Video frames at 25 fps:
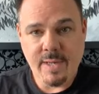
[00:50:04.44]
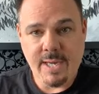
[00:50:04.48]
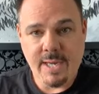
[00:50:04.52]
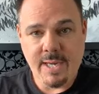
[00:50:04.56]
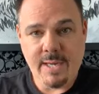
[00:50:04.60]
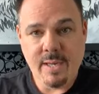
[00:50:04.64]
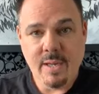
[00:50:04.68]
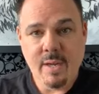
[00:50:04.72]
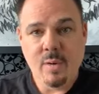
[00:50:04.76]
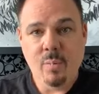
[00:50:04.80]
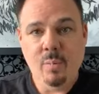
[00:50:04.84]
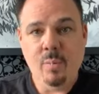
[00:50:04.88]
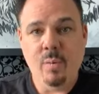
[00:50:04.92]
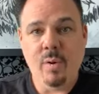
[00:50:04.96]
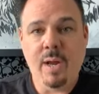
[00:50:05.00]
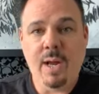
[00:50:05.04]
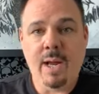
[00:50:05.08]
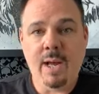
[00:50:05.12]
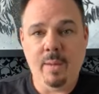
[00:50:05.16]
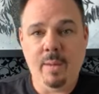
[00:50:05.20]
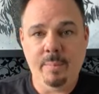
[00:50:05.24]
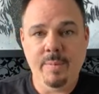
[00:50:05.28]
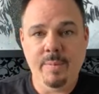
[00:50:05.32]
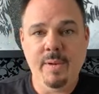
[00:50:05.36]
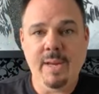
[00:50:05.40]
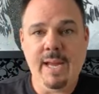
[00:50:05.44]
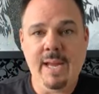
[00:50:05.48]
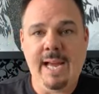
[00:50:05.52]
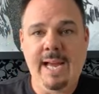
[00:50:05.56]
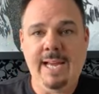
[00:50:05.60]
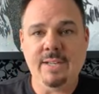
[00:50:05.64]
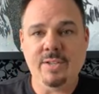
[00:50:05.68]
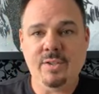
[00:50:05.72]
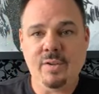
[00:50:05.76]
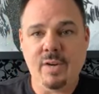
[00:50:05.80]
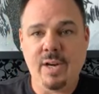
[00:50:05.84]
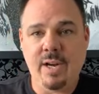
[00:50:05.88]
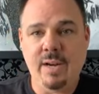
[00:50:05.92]
okay? We'll help you
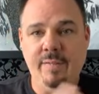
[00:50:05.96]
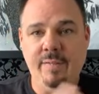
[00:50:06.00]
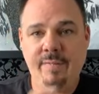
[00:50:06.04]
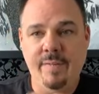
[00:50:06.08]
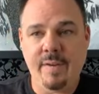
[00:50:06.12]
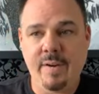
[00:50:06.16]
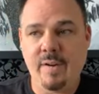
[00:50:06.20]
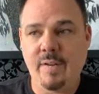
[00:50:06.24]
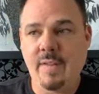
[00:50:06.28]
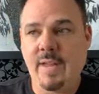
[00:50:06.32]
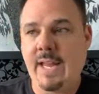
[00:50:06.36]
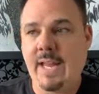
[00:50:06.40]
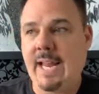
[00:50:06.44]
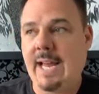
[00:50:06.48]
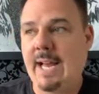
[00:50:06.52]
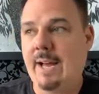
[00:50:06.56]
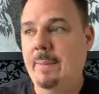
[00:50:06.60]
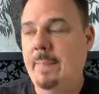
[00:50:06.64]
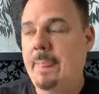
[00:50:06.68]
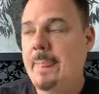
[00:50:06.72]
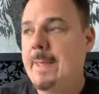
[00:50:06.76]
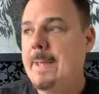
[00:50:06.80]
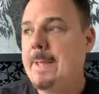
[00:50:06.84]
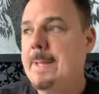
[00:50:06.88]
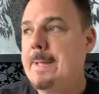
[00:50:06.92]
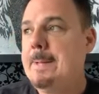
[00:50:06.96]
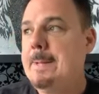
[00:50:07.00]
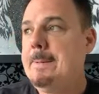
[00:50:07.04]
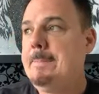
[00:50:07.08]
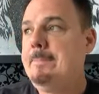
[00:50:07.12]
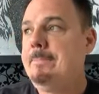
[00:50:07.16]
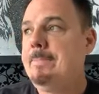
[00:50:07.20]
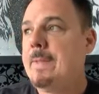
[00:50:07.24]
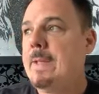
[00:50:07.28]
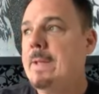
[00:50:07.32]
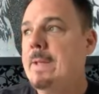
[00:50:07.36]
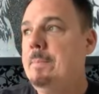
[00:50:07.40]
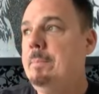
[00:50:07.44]
guys try to figure that out.
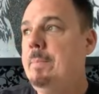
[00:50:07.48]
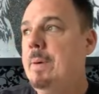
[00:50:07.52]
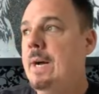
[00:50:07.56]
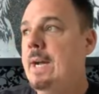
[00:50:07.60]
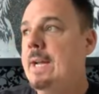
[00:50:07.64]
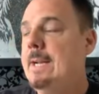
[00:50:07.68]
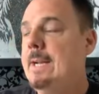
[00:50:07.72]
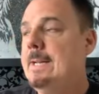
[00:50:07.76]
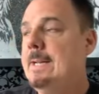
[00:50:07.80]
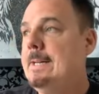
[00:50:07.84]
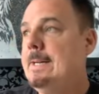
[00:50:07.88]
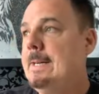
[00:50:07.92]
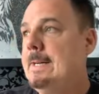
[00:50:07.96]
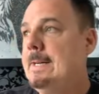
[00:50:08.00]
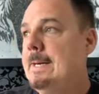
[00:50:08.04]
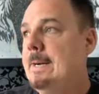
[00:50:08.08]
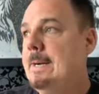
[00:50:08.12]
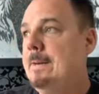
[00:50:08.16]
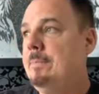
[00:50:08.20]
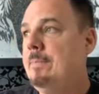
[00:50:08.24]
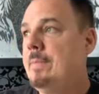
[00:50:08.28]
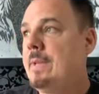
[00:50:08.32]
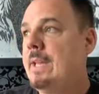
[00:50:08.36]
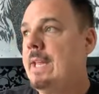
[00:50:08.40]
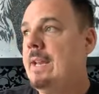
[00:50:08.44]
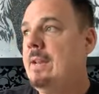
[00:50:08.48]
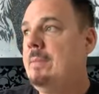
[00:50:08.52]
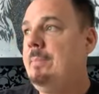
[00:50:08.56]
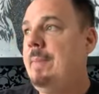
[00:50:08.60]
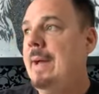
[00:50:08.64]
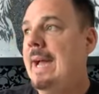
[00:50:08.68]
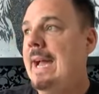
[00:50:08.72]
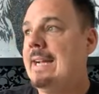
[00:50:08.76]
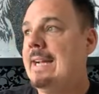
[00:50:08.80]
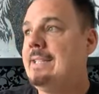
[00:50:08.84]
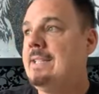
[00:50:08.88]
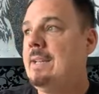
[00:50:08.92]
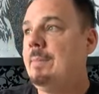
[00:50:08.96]
But um, getting
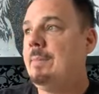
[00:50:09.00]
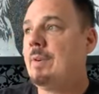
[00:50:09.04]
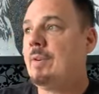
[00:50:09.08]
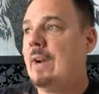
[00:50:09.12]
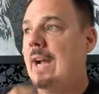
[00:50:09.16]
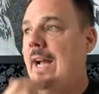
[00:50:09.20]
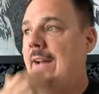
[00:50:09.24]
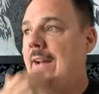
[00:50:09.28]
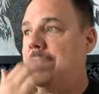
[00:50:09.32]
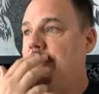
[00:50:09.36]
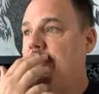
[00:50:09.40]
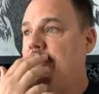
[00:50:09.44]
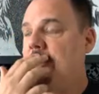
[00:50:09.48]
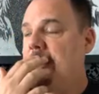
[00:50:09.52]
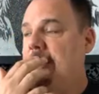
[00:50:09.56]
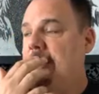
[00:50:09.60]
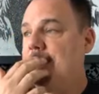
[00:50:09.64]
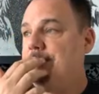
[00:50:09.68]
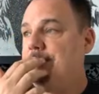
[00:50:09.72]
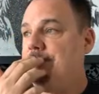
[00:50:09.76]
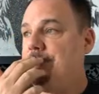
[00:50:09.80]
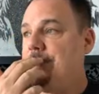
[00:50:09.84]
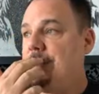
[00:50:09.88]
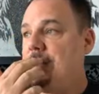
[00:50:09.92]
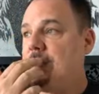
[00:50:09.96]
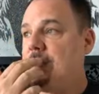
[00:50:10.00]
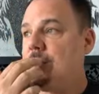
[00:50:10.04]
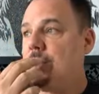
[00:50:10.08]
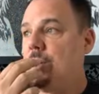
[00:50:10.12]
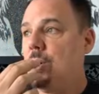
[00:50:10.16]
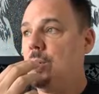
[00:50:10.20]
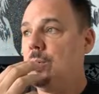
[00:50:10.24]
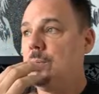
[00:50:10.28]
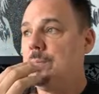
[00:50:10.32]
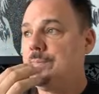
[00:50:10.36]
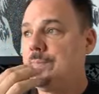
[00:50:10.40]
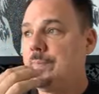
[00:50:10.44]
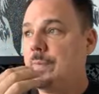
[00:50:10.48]
back demographically,
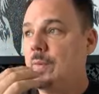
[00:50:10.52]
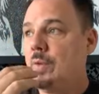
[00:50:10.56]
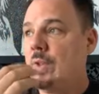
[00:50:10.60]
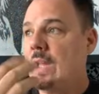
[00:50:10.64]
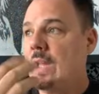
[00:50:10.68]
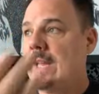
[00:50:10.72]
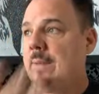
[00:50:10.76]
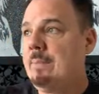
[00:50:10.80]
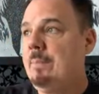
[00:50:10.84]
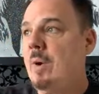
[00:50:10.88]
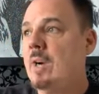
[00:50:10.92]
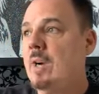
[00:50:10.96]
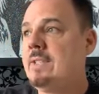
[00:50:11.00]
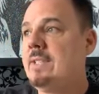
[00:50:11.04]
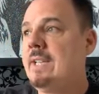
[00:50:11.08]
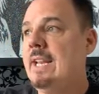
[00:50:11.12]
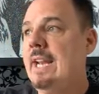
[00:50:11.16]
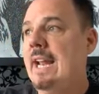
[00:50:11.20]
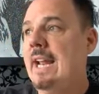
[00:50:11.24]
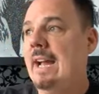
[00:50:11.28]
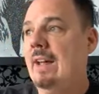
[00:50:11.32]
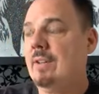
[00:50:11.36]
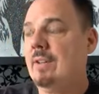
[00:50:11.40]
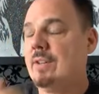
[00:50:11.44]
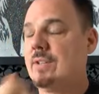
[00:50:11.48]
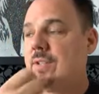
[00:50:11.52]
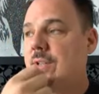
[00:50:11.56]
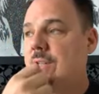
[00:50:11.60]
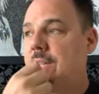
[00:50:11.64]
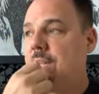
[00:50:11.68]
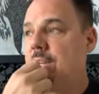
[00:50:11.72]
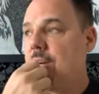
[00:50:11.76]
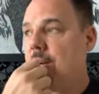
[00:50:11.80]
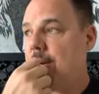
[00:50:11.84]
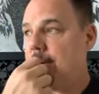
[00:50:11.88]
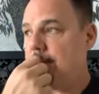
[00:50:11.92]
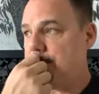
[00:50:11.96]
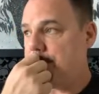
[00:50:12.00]
so like Marcy and Alex, Clean
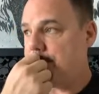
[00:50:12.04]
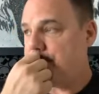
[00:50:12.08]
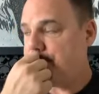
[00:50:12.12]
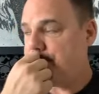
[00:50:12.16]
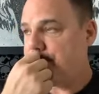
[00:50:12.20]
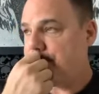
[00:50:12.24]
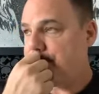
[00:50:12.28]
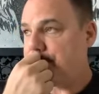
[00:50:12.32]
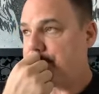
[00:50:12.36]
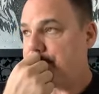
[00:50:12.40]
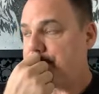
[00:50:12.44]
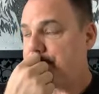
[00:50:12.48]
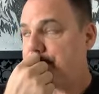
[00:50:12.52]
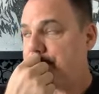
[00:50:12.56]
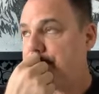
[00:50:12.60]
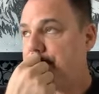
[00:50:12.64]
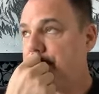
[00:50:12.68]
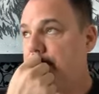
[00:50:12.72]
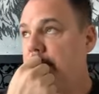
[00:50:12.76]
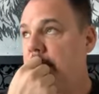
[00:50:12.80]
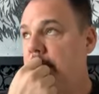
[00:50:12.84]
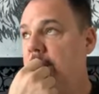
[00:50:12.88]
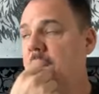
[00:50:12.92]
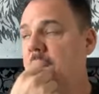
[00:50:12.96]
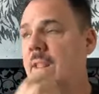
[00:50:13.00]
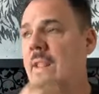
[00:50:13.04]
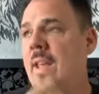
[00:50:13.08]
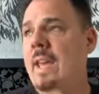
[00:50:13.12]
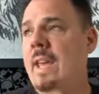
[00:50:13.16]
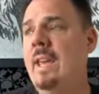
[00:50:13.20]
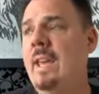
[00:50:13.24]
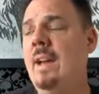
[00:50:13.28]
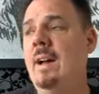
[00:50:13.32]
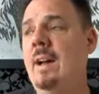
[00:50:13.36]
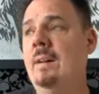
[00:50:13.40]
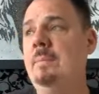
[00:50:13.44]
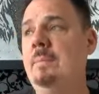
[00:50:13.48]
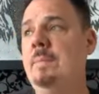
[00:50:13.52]
Car,
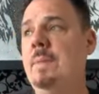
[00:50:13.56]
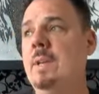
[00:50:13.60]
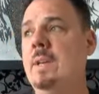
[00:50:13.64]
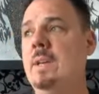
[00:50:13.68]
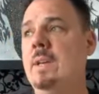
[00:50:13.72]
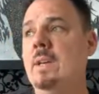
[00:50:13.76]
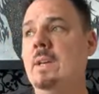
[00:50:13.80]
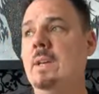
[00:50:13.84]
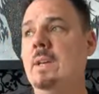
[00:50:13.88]
they um,